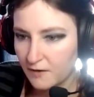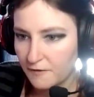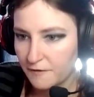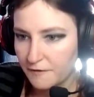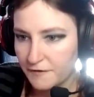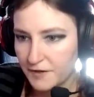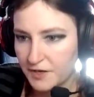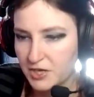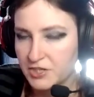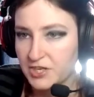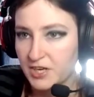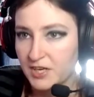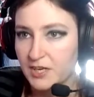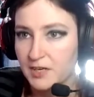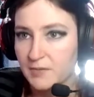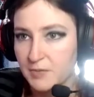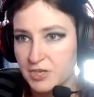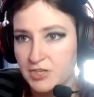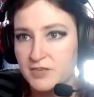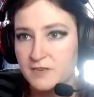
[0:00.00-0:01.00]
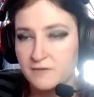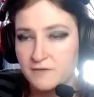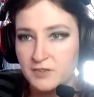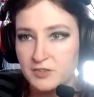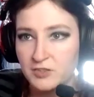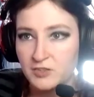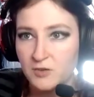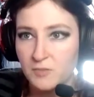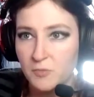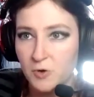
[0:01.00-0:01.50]
finish a commission for
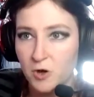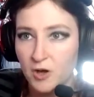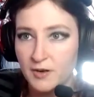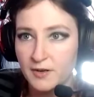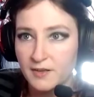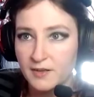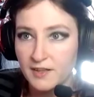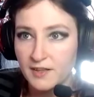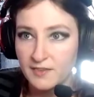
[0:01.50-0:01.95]
someone